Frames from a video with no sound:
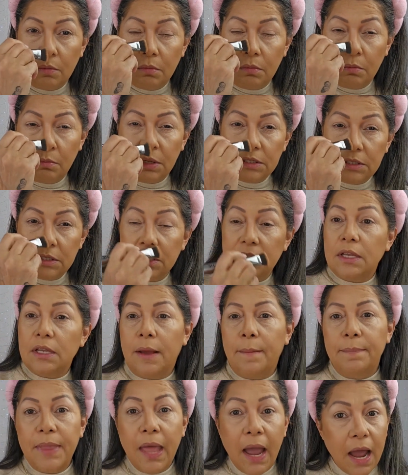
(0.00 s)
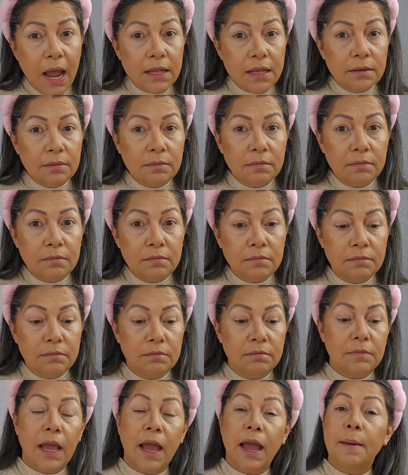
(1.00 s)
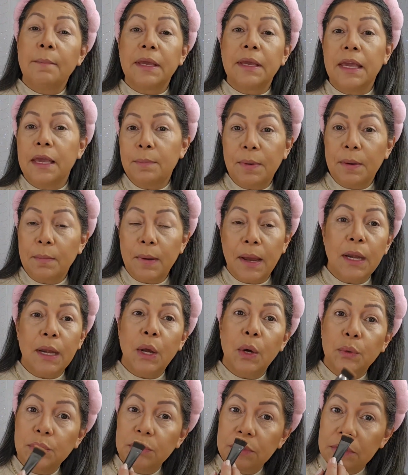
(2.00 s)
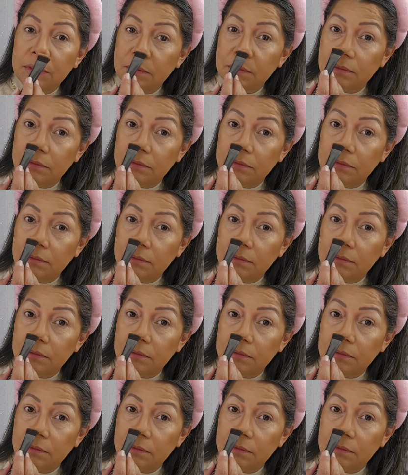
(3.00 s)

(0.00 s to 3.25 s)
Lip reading: But since I'm not, I'm keeping my nose.